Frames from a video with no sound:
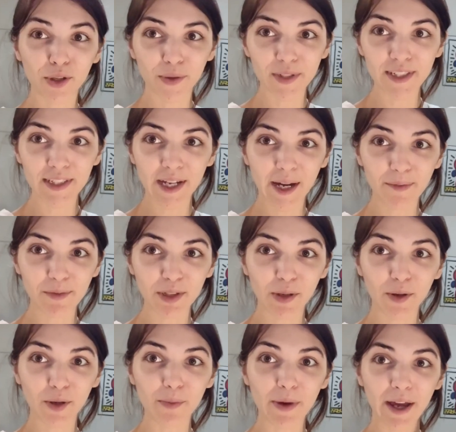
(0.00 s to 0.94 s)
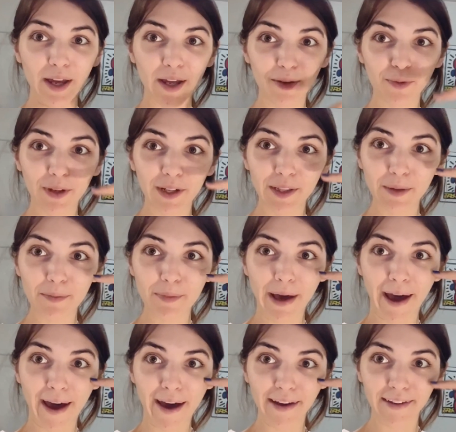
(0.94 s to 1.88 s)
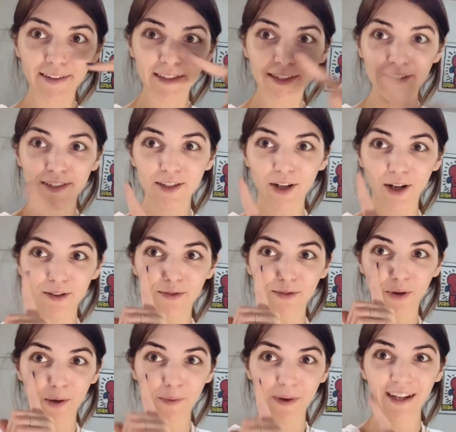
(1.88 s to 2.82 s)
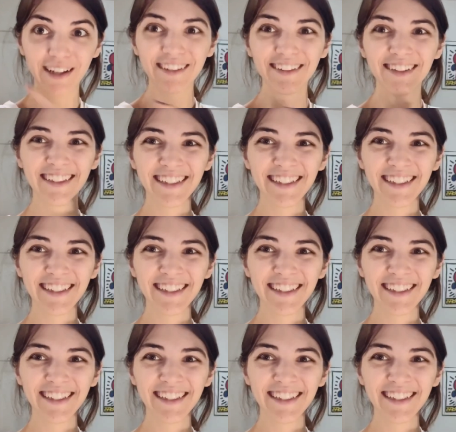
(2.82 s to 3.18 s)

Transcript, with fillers: it's time to go to bed when bags start forming.